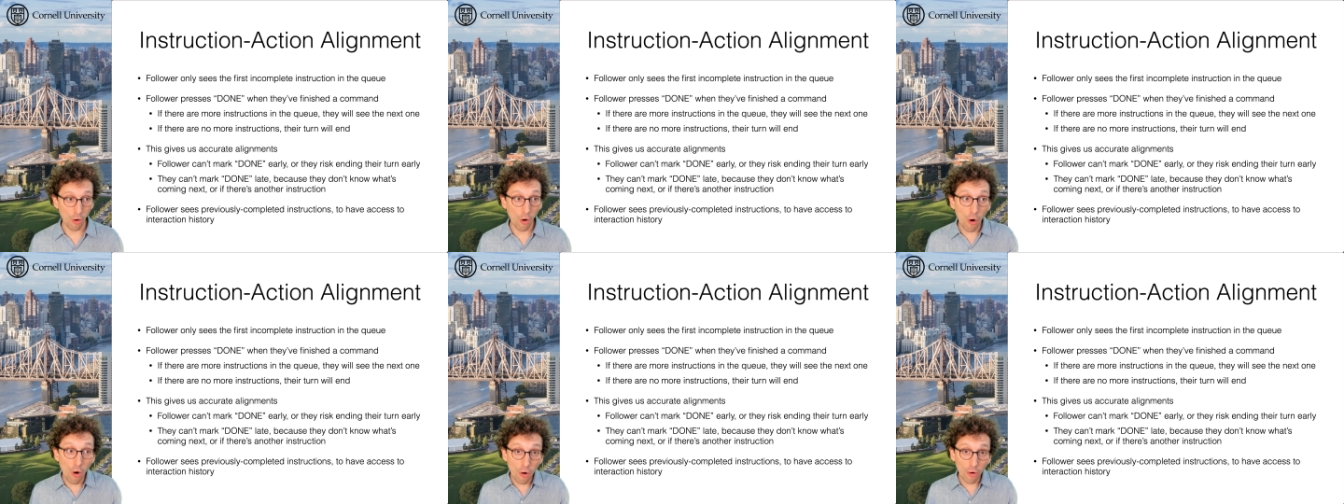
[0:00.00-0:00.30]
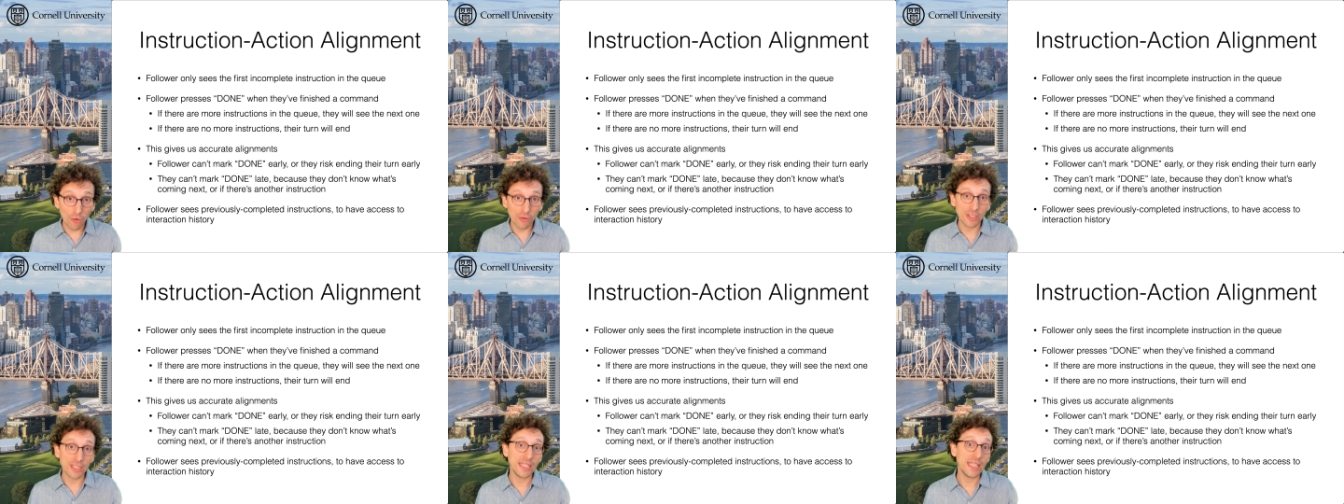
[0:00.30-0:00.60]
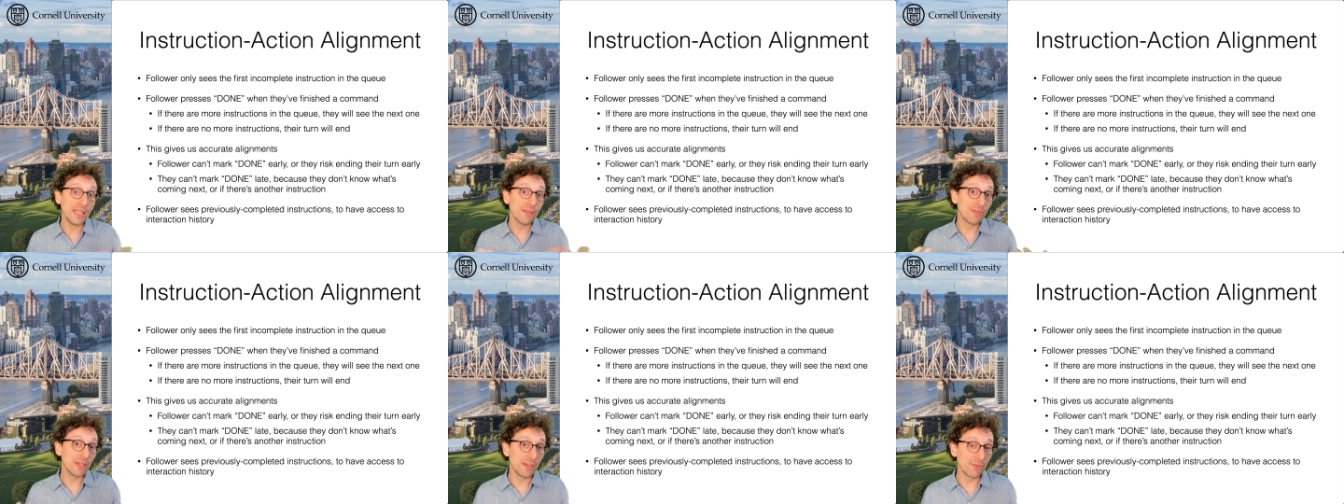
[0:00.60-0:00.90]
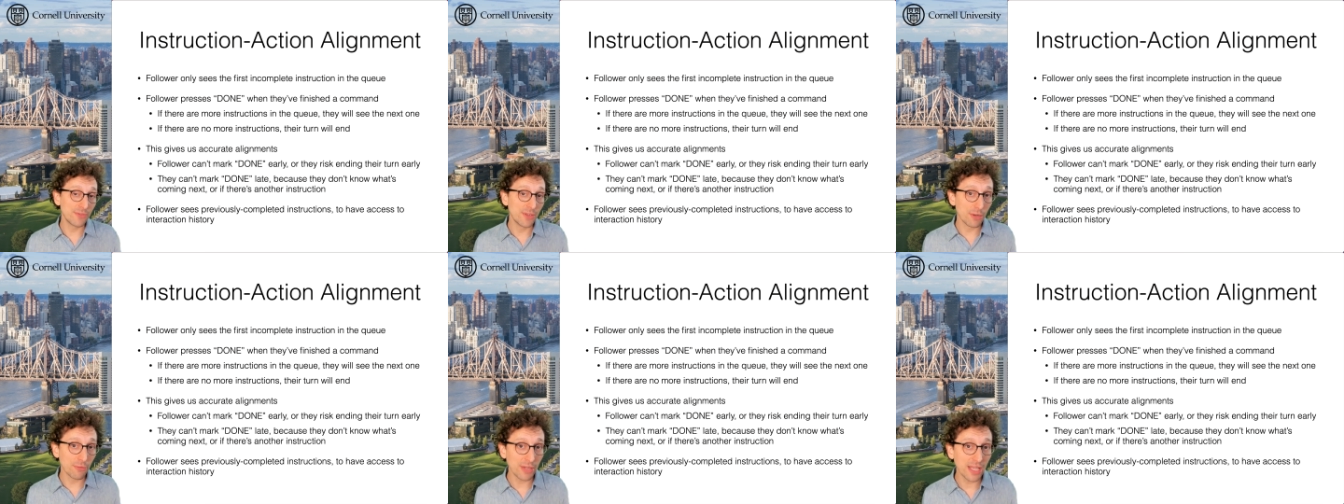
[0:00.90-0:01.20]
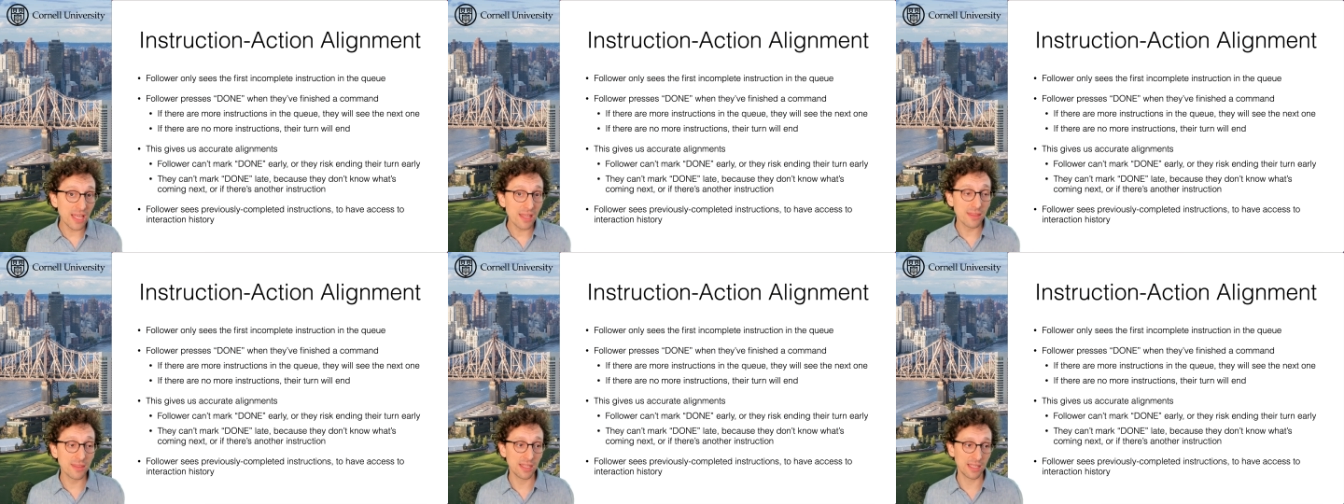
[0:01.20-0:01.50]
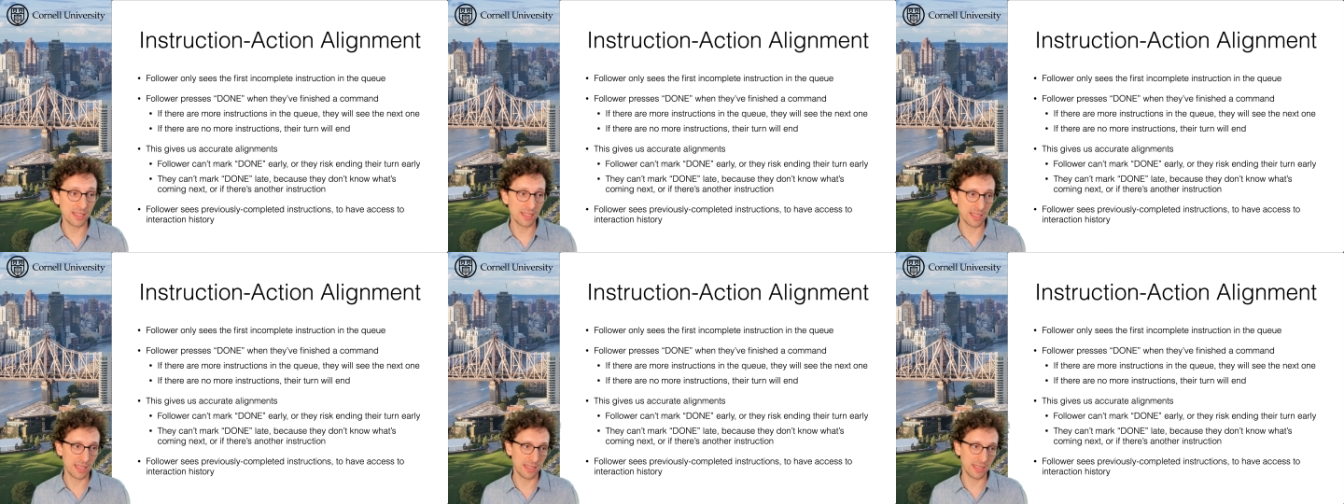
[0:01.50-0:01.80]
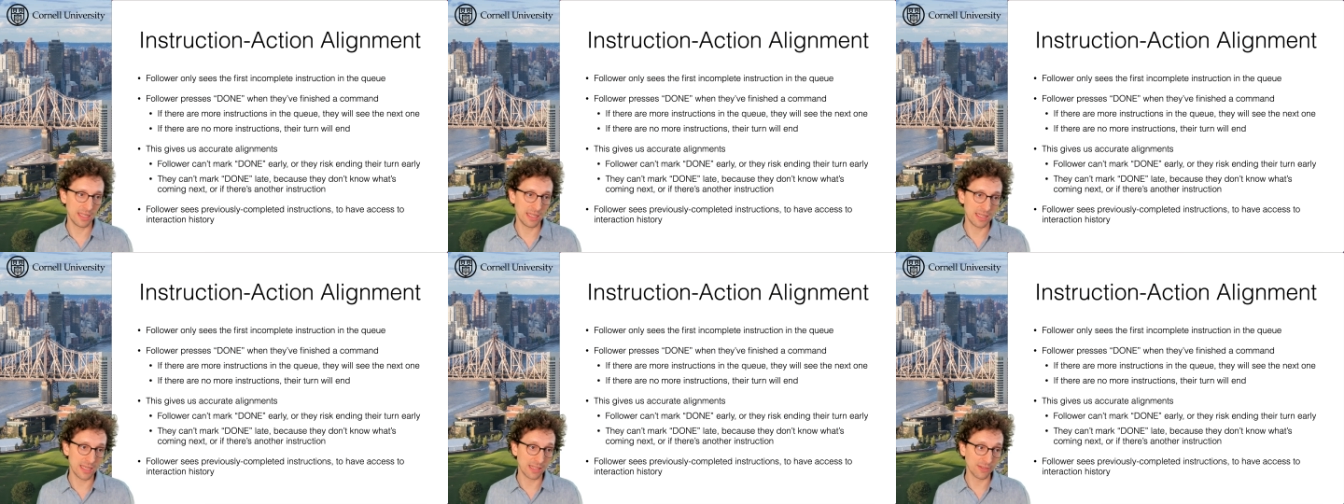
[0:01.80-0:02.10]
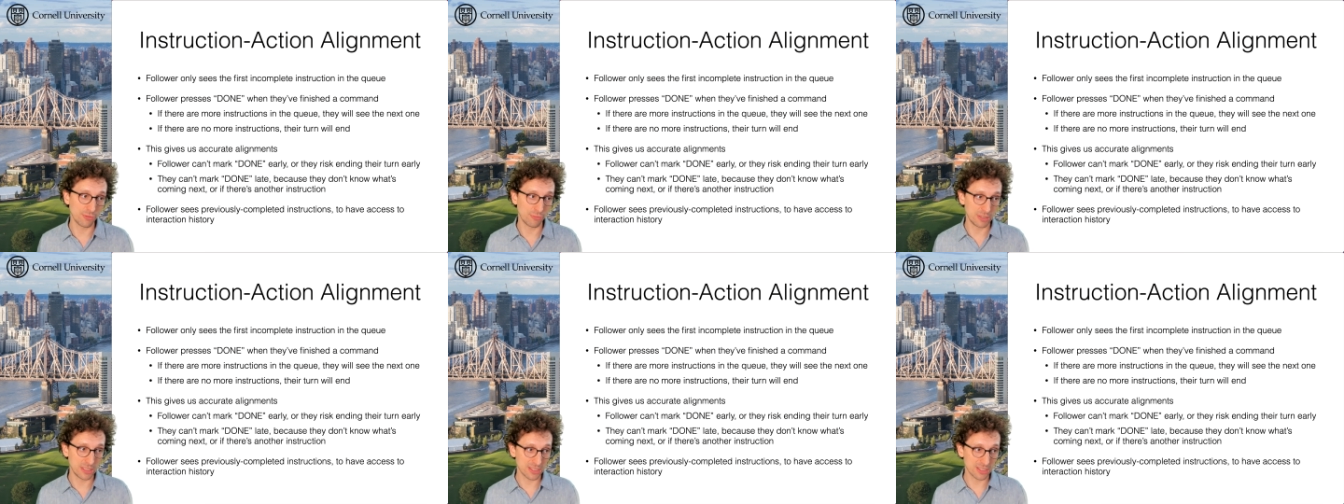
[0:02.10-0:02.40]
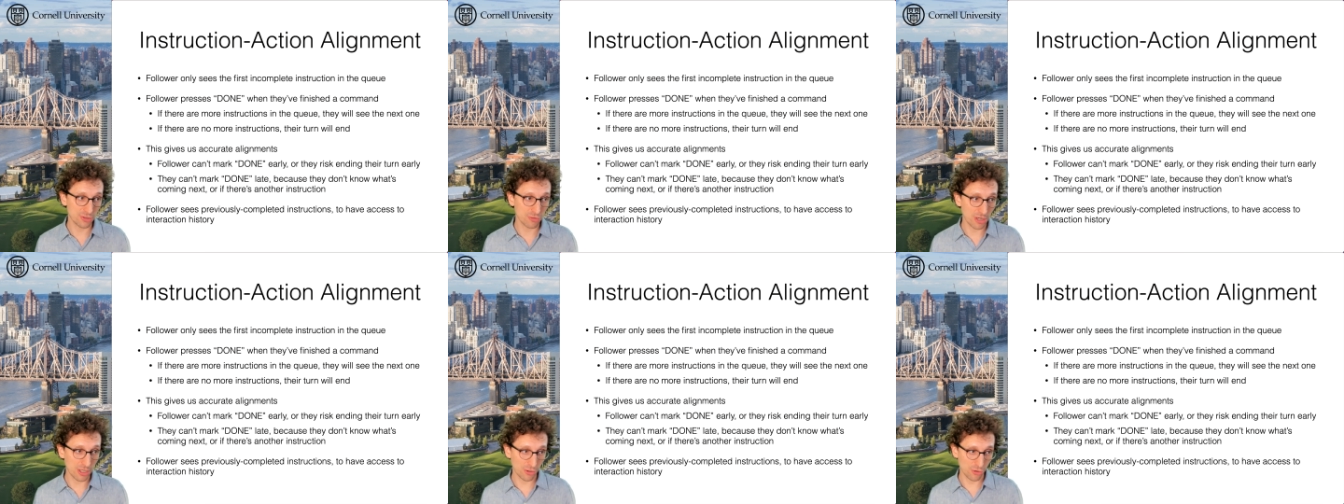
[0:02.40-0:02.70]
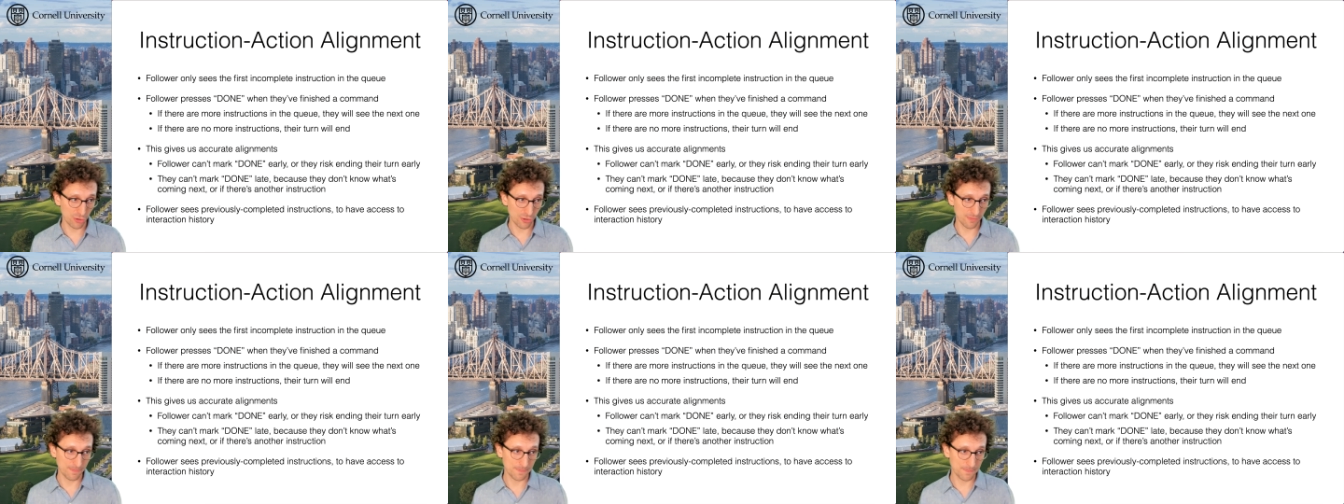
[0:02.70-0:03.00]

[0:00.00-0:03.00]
or even if there is another instruction.